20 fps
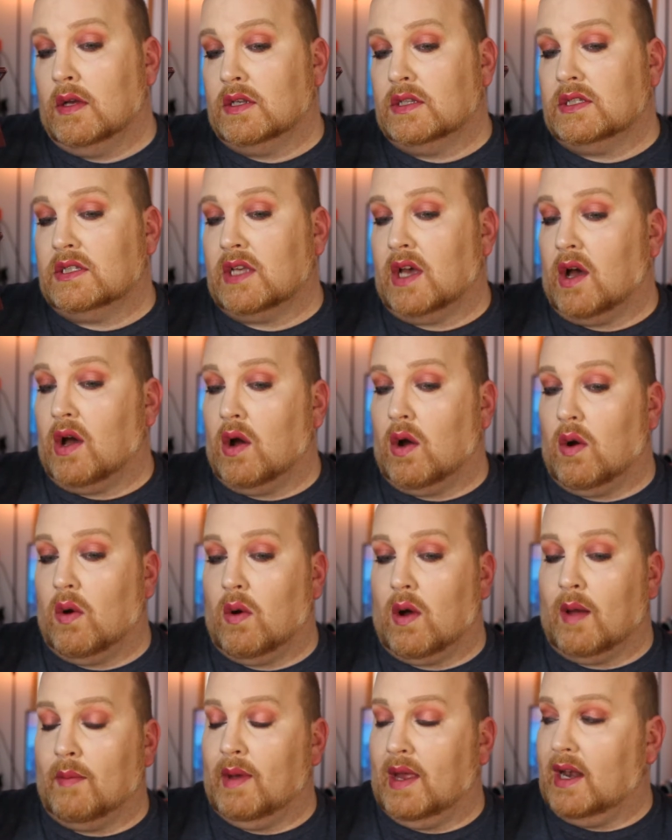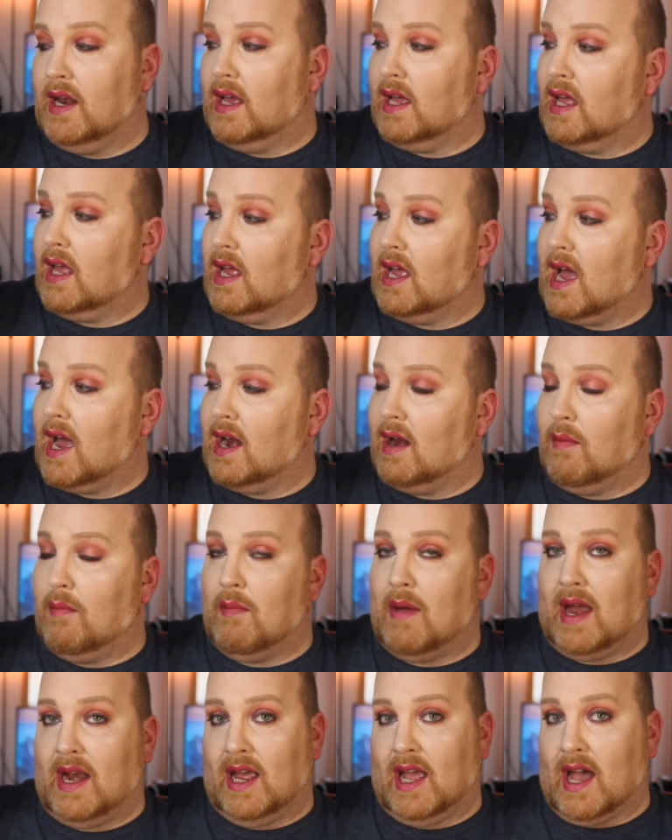So, I mean, it can kind of
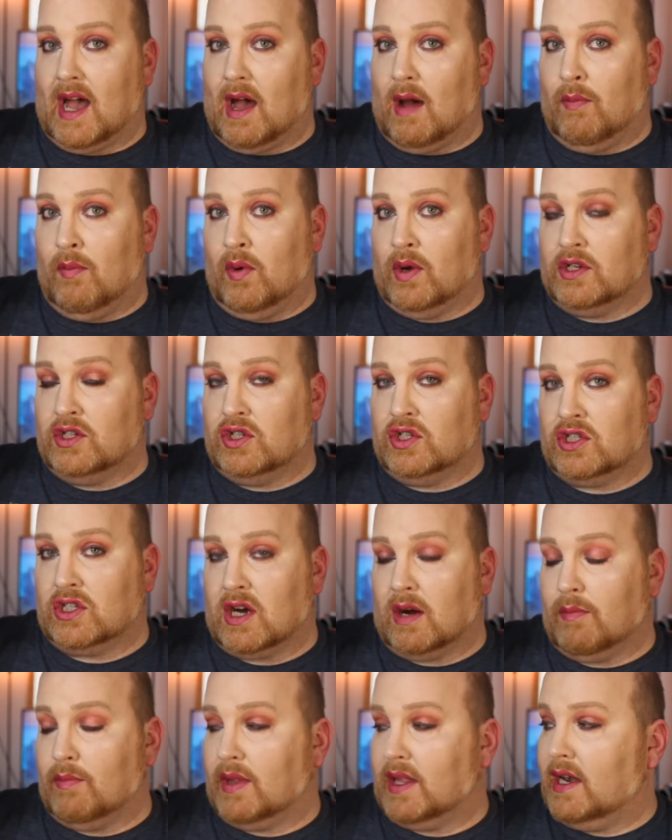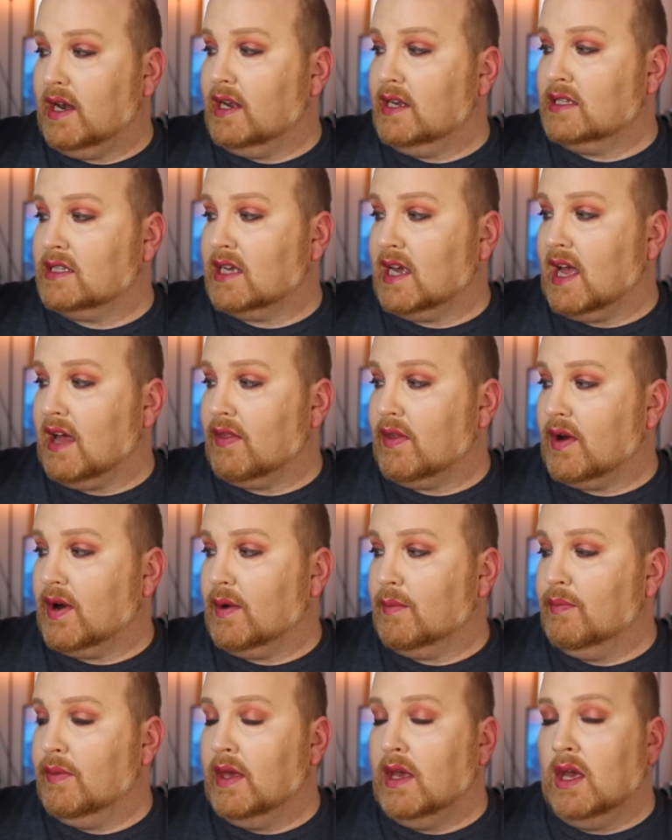muddy up once you start blending
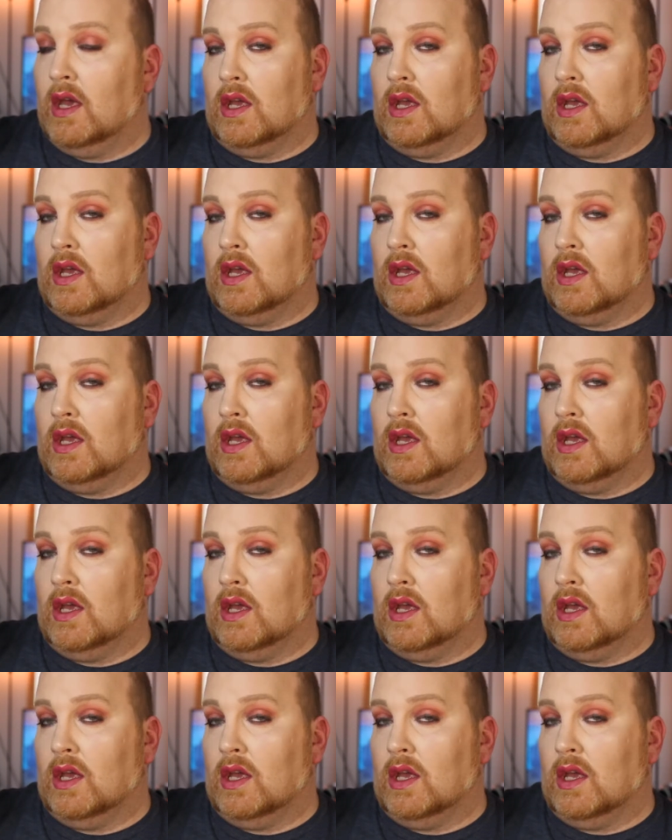together.